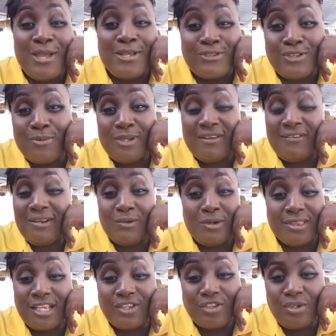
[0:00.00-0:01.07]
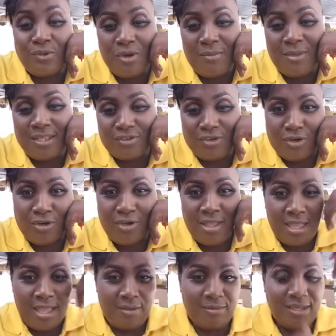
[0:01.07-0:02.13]
So I never know, so she know me. So
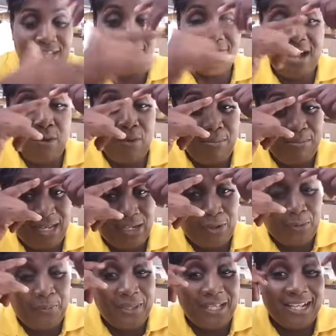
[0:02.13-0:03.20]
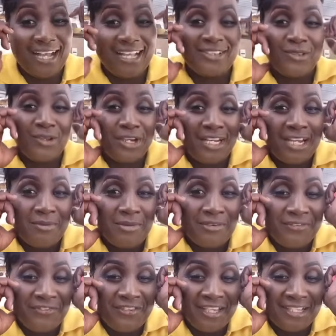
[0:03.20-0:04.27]
I never want my little pink hat down in my
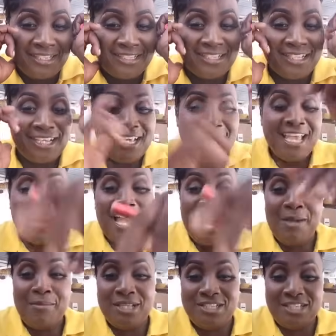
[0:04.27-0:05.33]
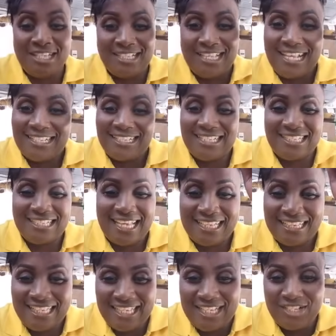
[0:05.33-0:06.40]
face. I'm a Jesus sister
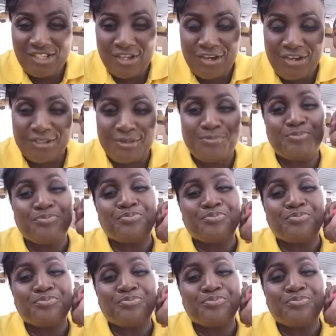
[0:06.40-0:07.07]
t-shirt.